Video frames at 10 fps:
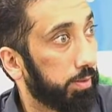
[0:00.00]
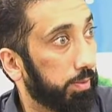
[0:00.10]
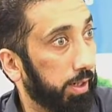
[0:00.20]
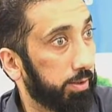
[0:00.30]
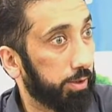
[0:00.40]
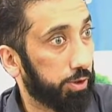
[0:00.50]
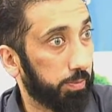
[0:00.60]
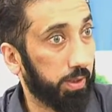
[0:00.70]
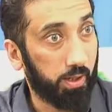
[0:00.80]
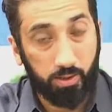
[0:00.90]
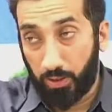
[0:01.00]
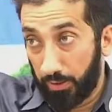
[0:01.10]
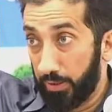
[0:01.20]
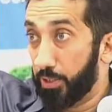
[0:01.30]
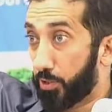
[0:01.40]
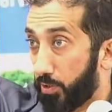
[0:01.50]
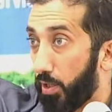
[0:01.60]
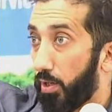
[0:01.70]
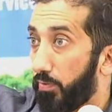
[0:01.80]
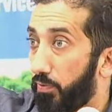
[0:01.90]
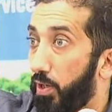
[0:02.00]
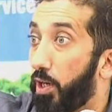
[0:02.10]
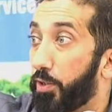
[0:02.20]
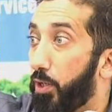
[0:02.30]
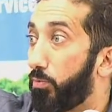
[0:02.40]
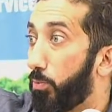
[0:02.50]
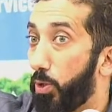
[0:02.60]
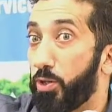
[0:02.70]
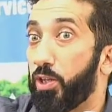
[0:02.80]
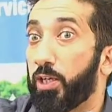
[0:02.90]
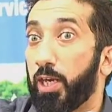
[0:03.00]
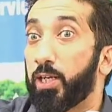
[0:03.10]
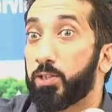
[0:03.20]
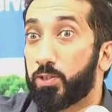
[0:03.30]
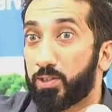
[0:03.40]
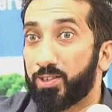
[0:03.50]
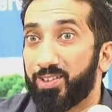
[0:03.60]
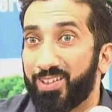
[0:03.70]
right? There should be a list of Khadr-worthy kids.